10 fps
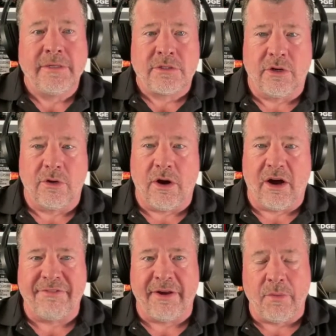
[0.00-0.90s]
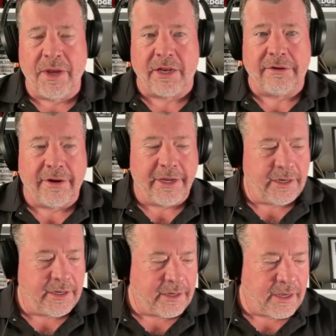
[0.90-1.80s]
So off I went, right?
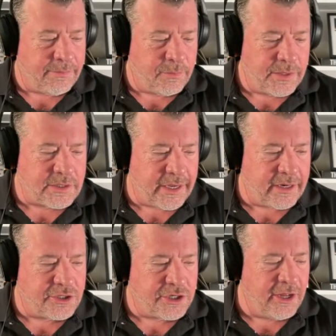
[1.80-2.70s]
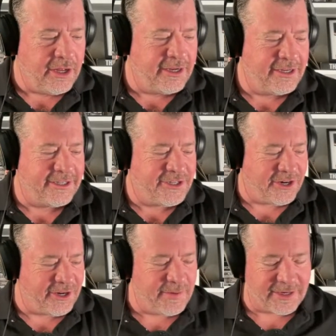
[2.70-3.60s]
And a couple weeks later,
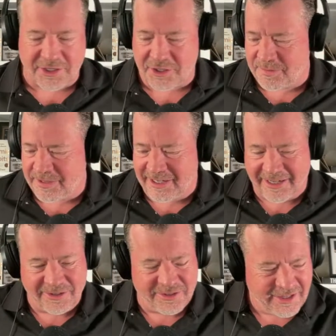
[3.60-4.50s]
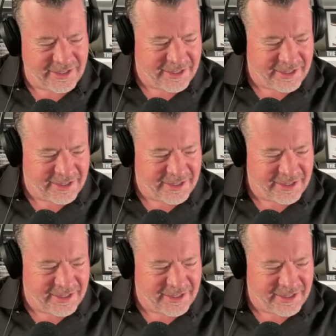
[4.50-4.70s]
Johnny messaged me and he goes,